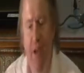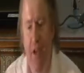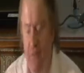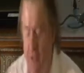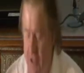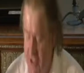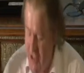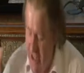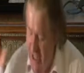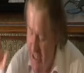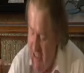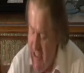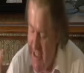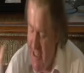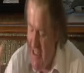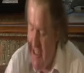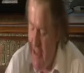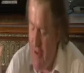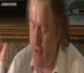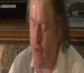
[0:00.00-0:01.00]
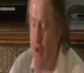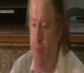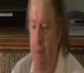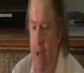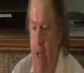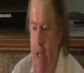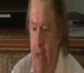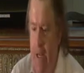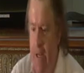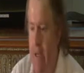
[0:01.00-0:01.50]
benefits, that 63
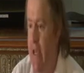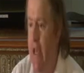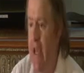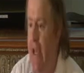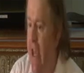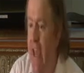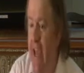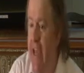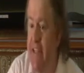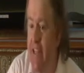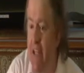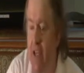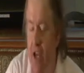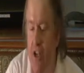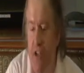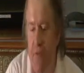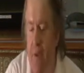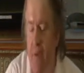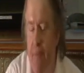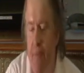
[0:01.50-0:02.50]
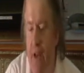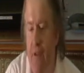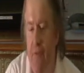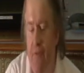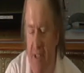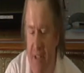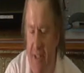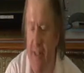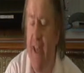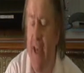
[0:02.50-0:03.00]
million, isn't going to be a
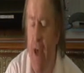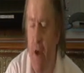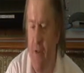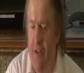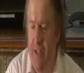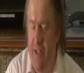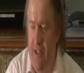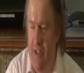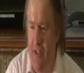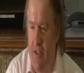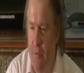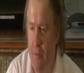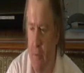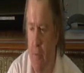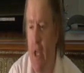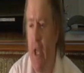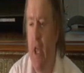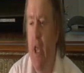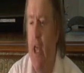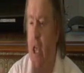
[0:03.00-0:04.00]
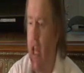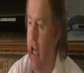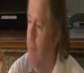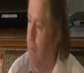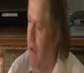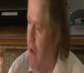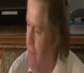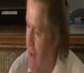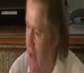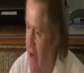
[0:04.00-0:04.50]
benefit to the health system. It'll
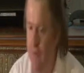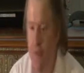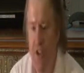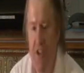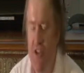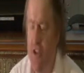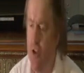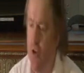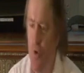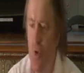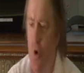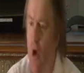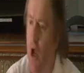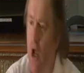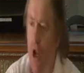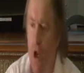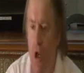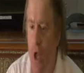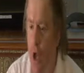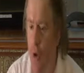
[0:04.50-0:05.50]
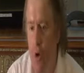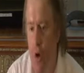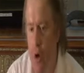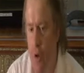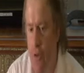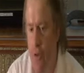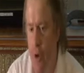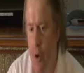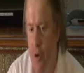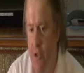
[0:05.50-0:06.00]
be a benefit to local
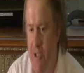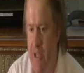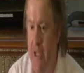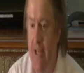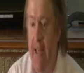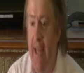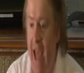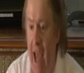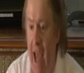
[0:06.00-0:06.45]
authority